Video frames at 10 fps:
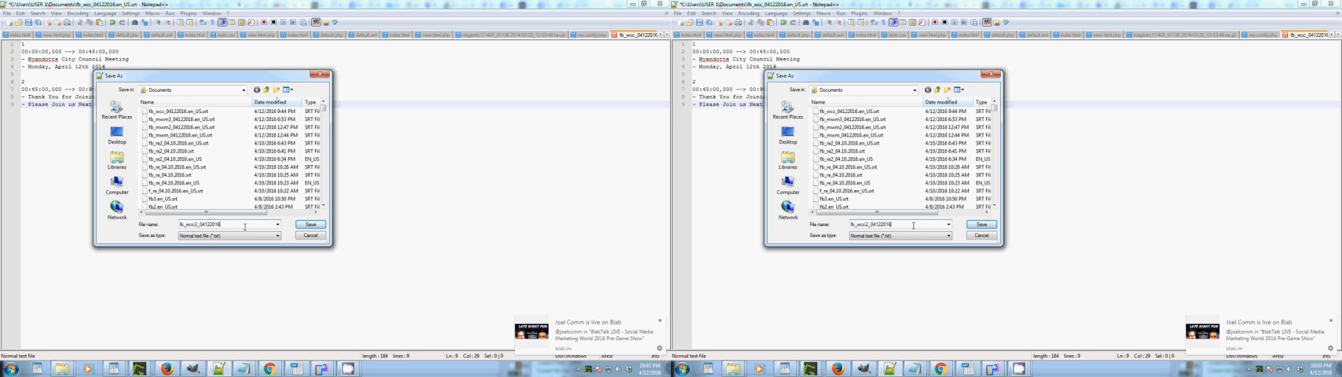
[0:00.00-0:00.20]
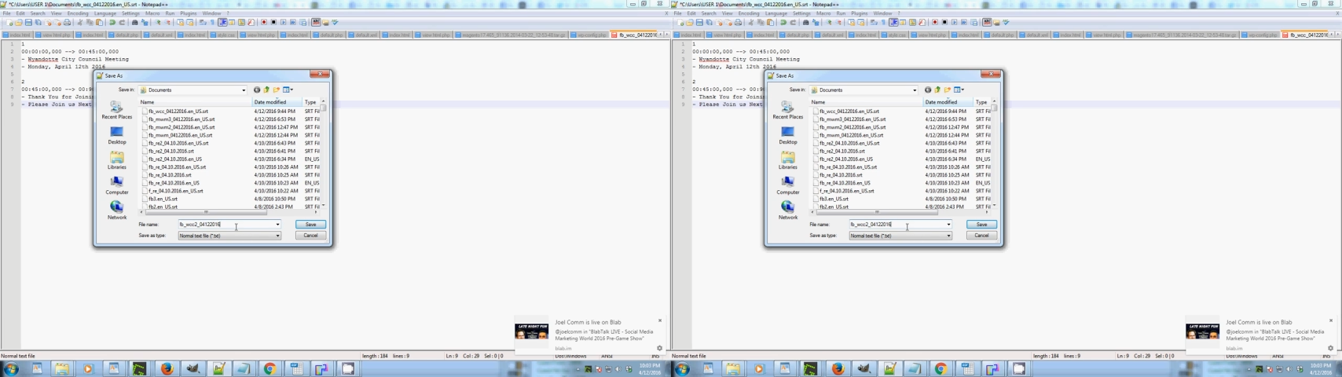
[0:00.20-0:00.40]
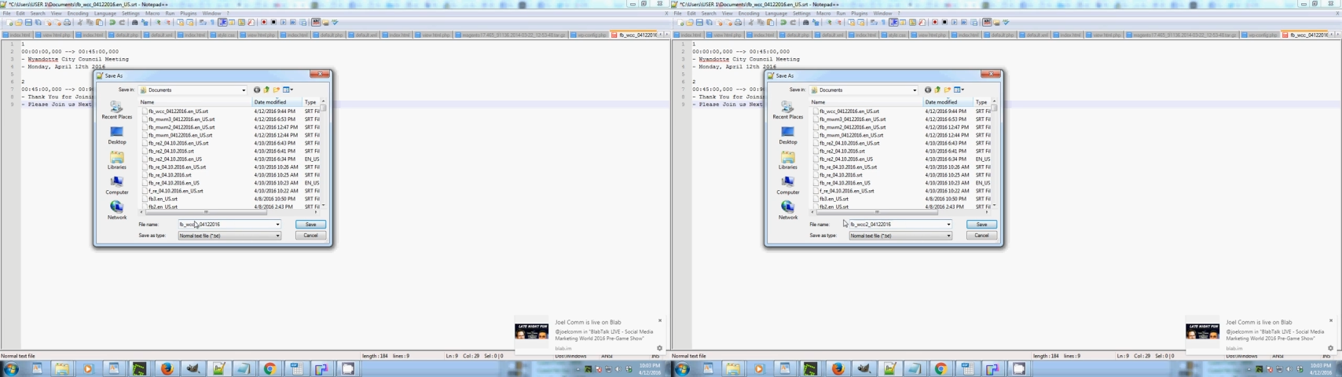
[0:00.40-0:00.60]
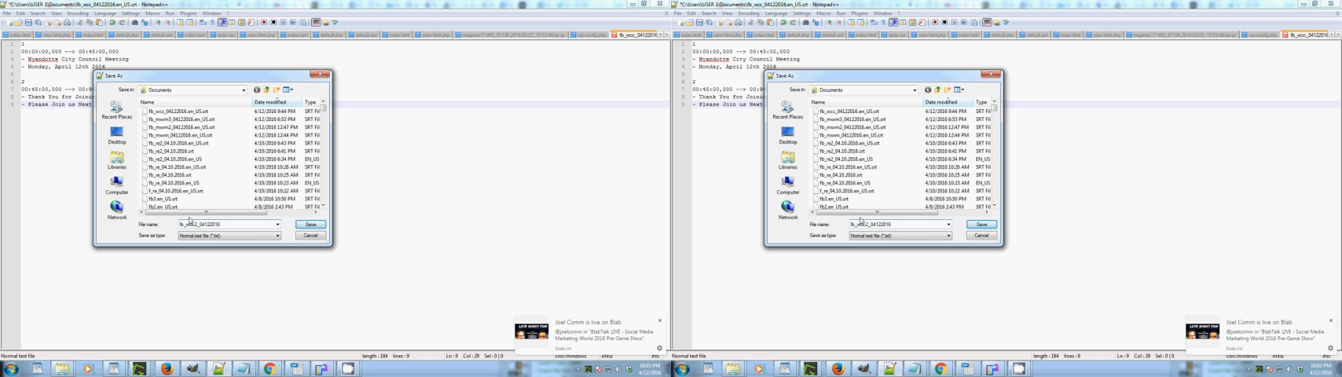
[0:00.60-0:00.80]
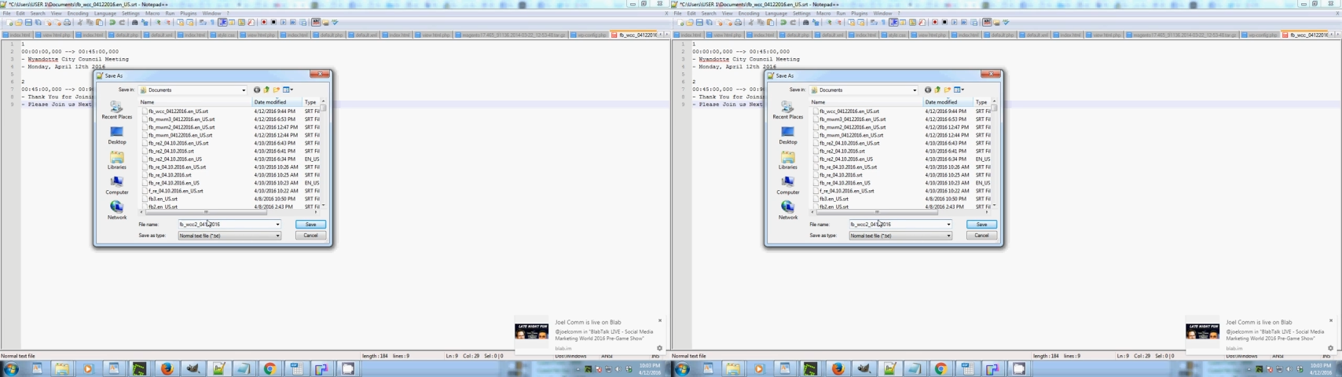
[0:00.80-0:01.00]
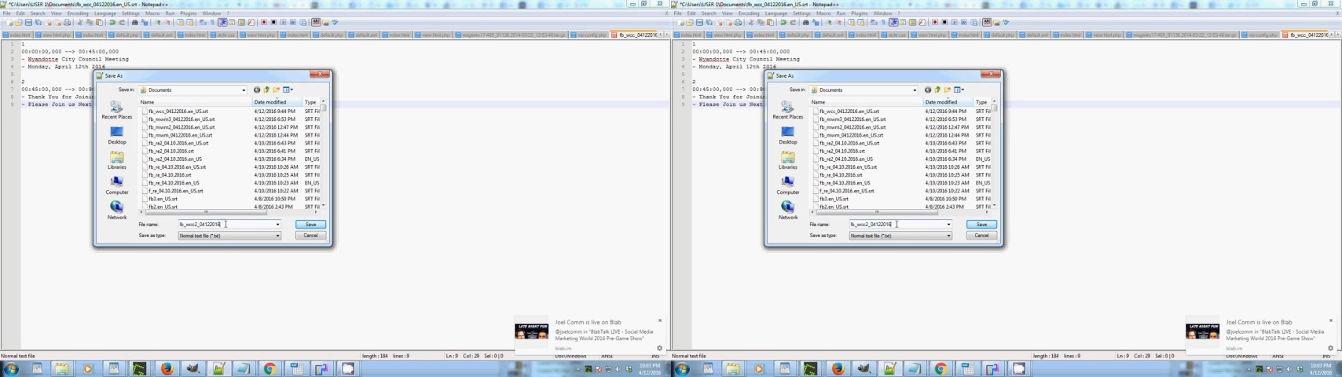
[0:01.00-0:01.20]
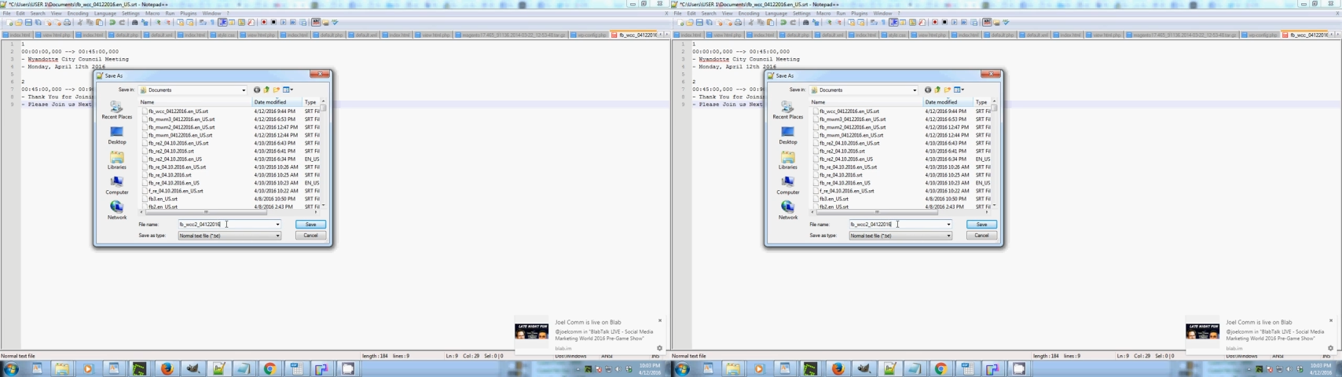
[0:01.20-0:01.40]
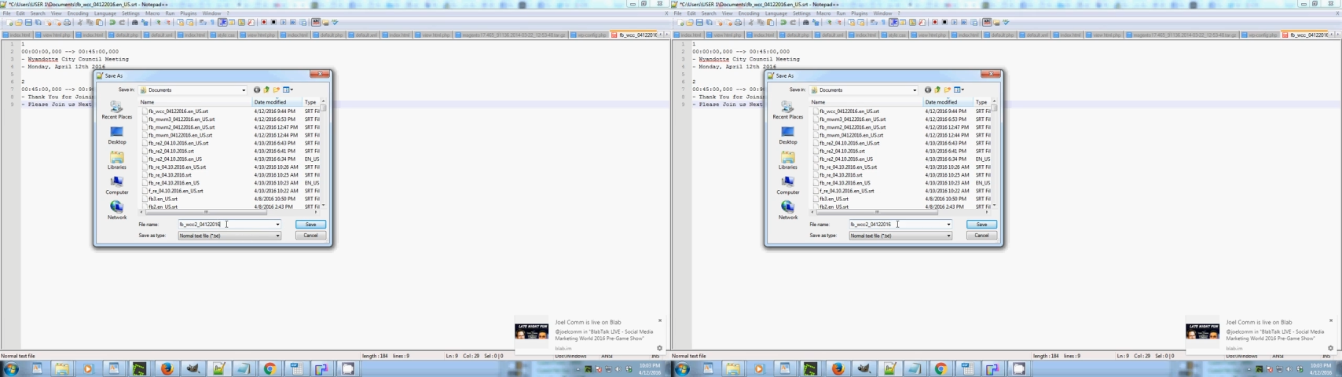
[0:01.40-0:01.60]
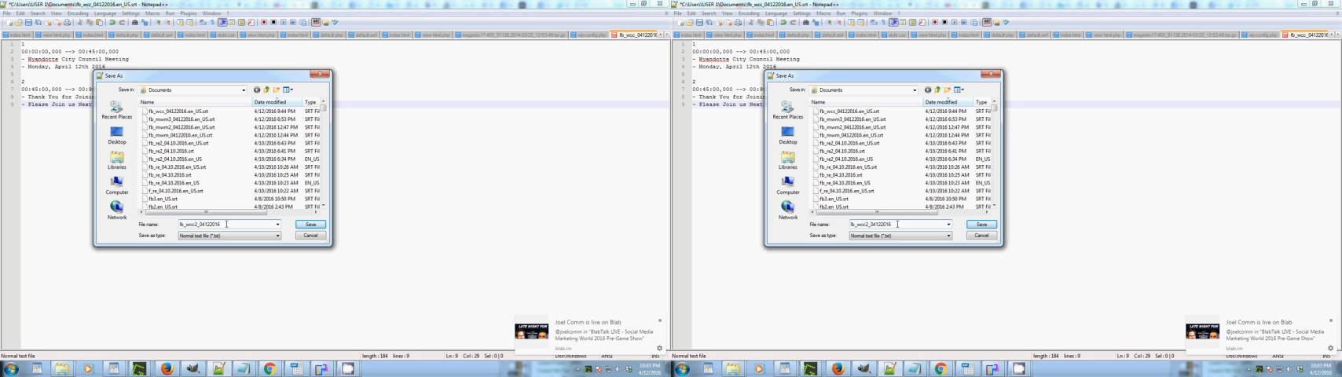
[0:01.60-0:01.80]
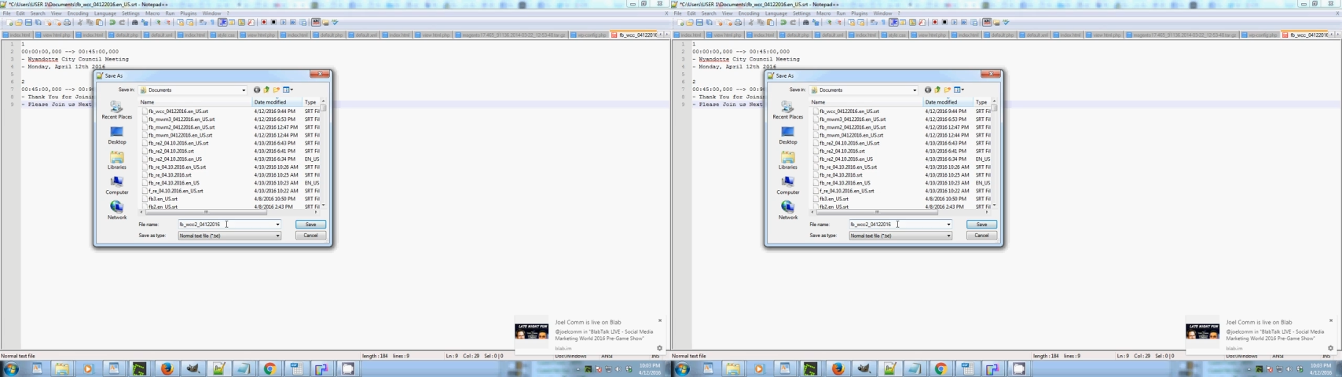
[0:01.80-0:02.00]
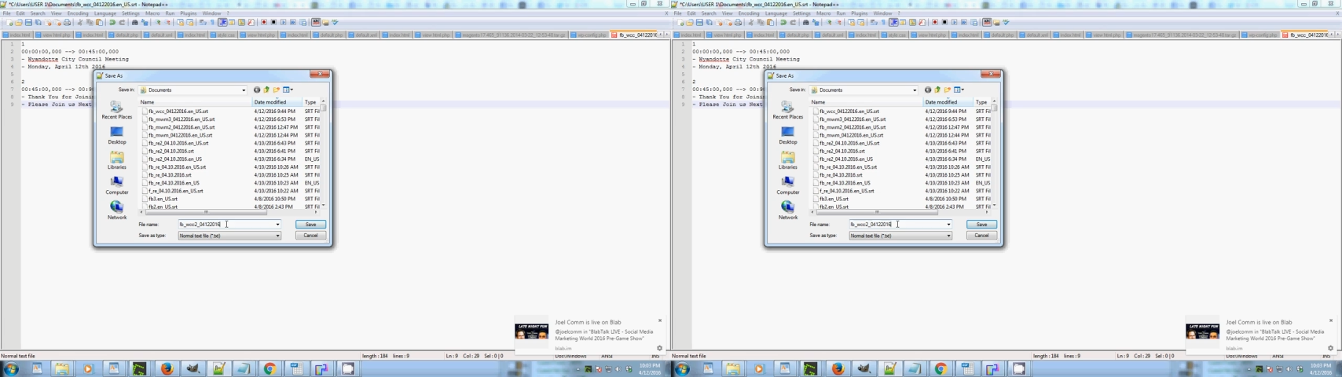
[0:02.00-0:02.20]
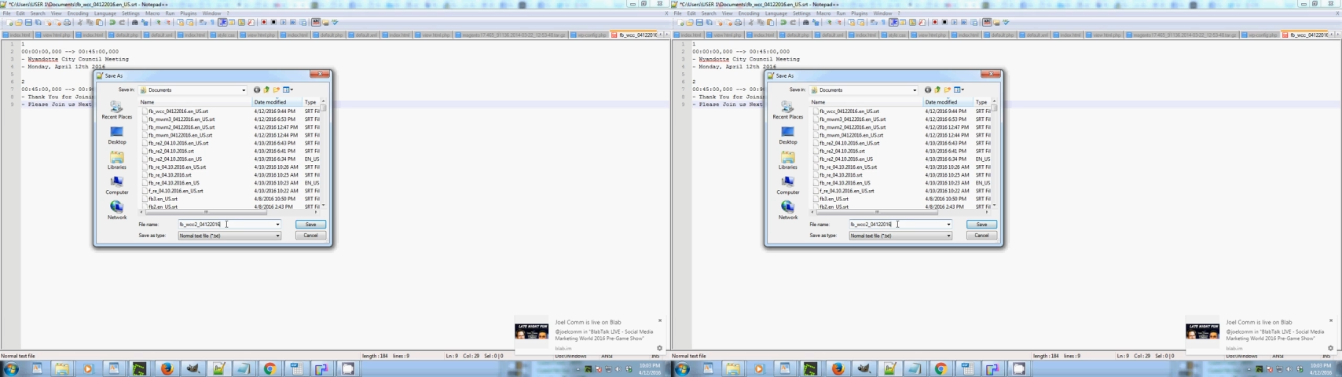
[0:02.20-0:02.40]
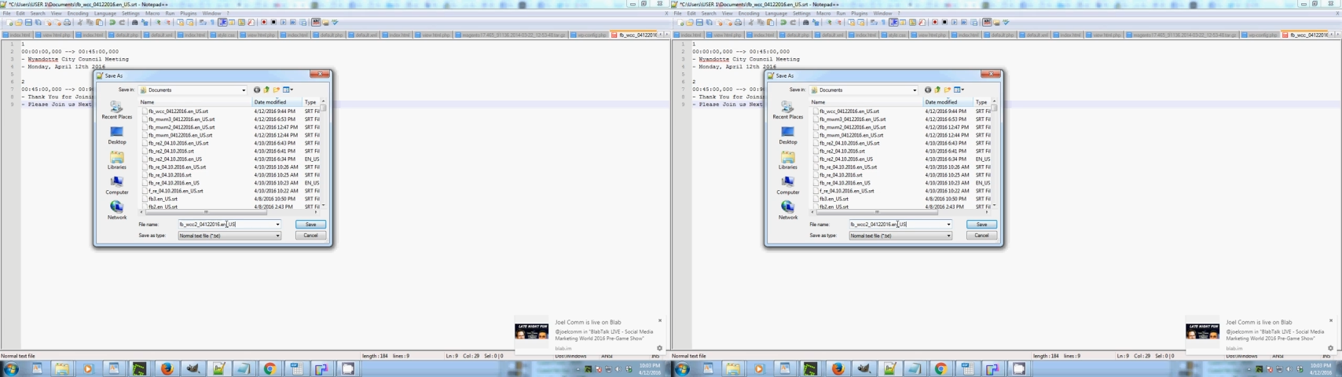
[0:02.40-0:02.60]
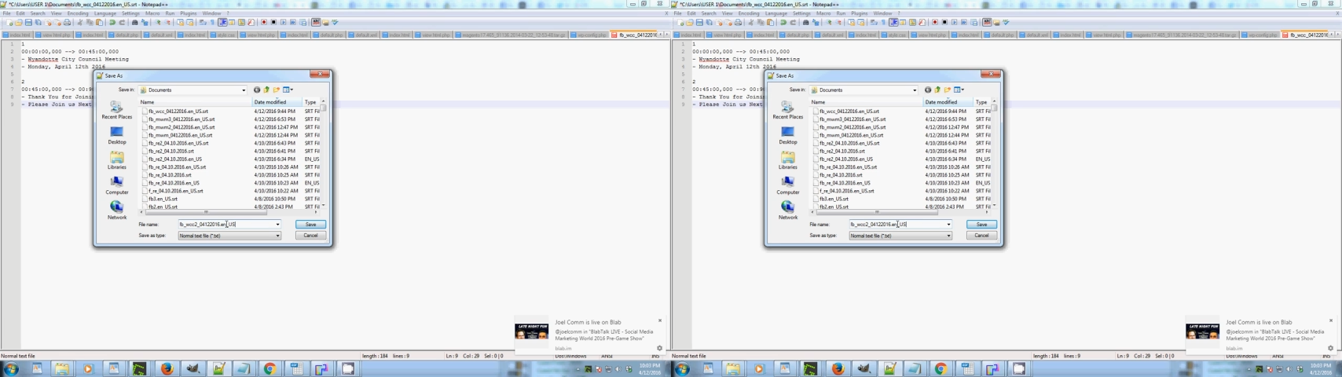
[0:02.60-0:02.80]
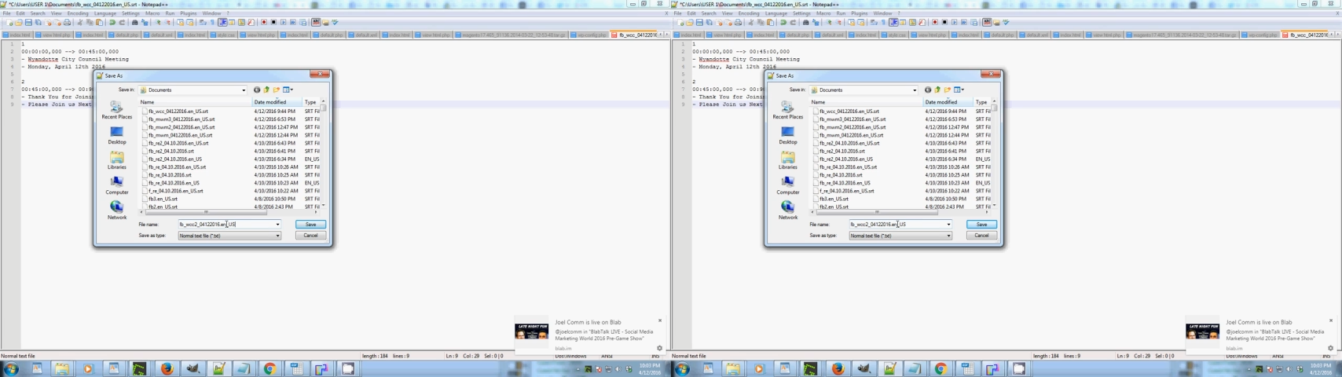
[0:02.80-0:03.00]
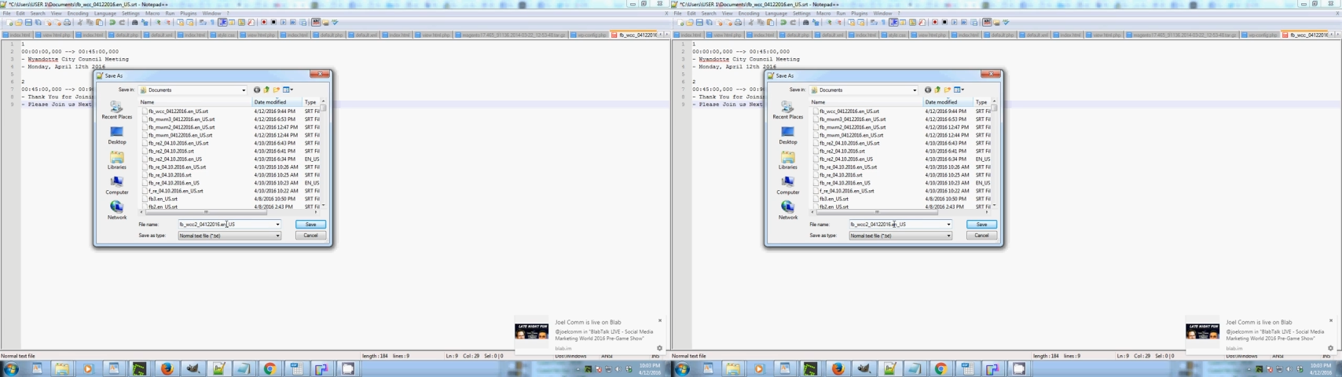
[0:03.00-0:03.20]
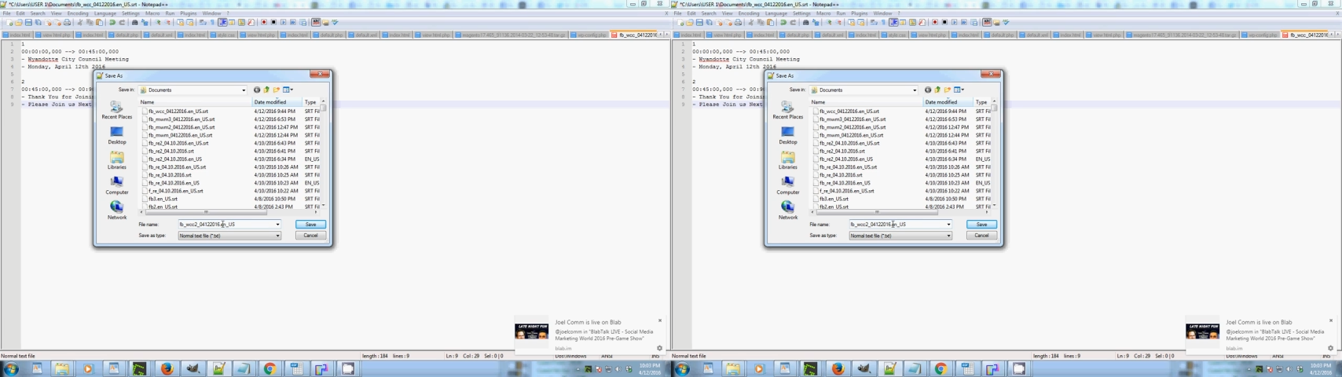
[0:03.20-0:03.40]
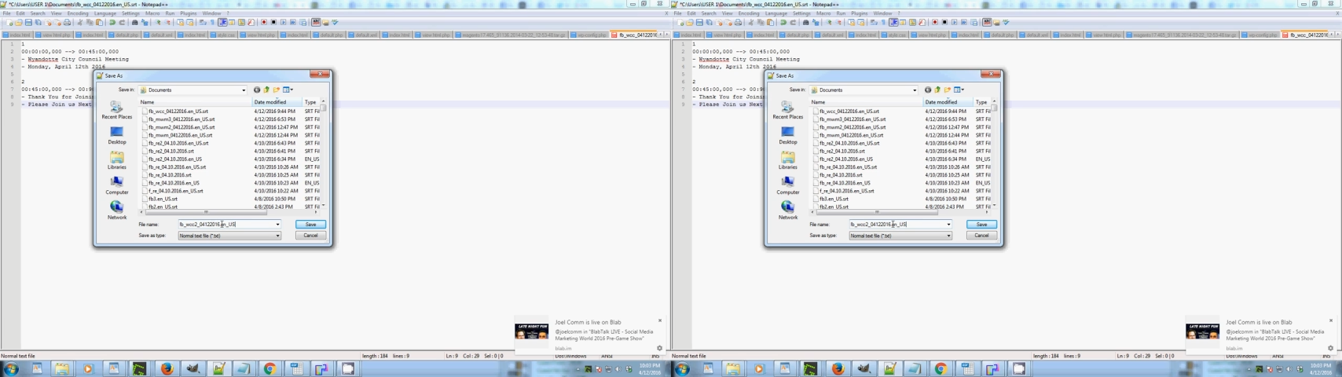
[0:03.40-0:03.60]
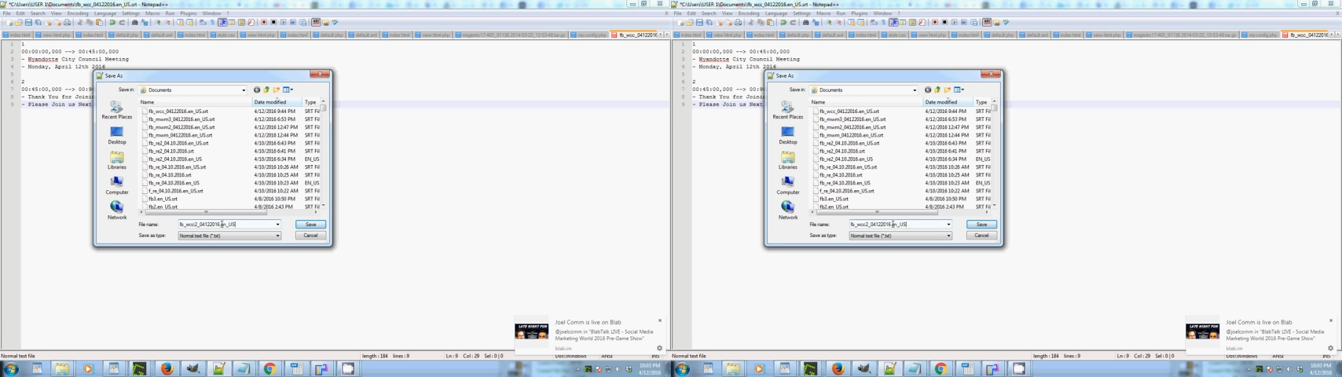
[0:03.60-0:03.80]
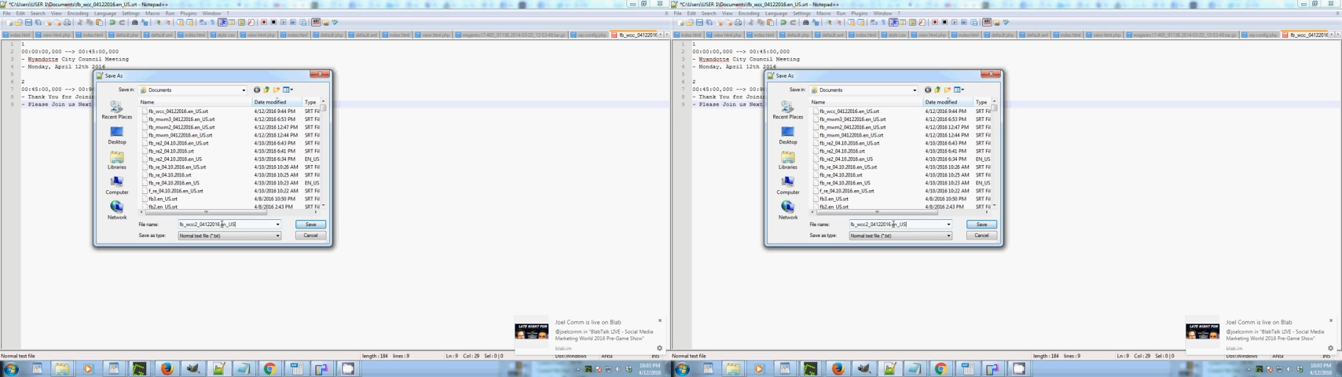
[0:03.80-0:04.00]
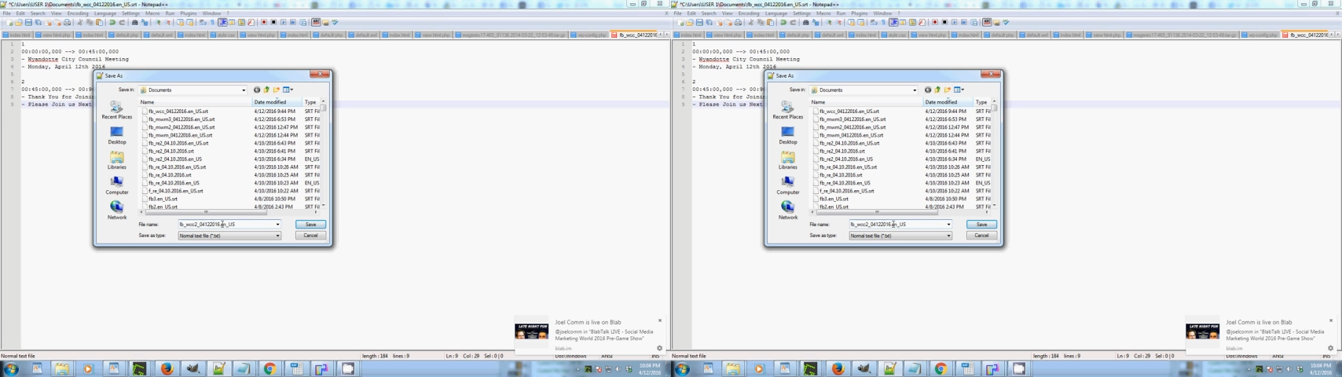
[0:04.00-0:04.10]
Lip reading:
[unreadable: no face in view]